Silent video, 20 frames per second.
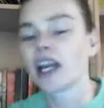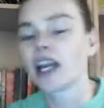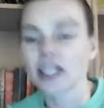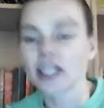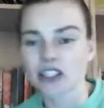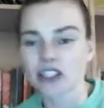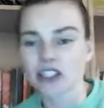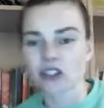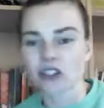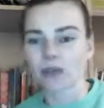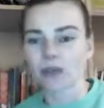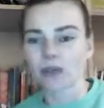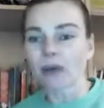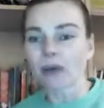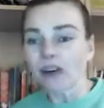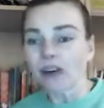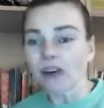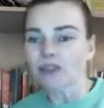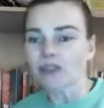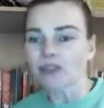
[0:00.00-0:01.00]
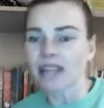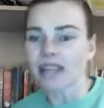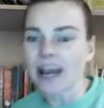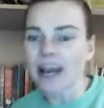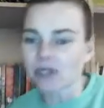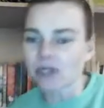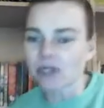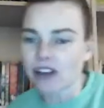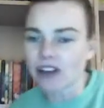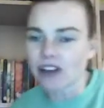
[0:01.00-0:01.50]
So just pause me now
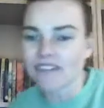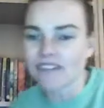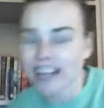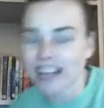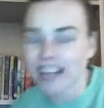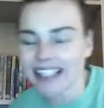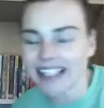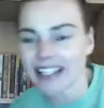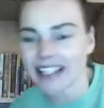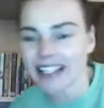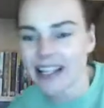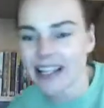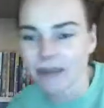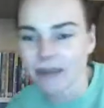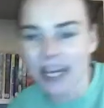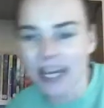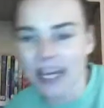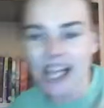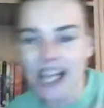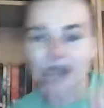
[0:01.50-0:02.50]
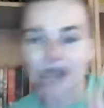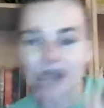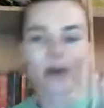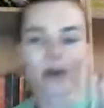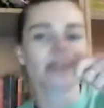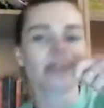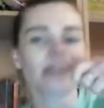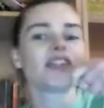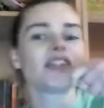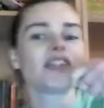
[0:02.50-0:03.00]
and try and find something beginning
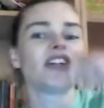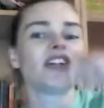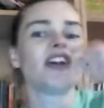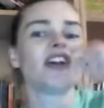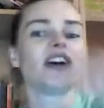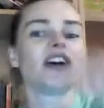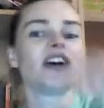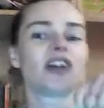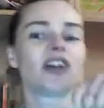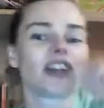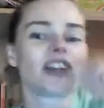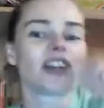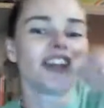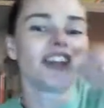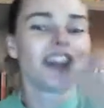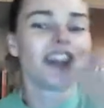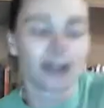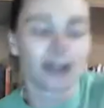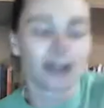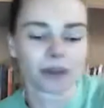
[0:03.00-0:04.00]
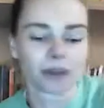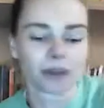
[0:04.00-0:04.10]
with y, y.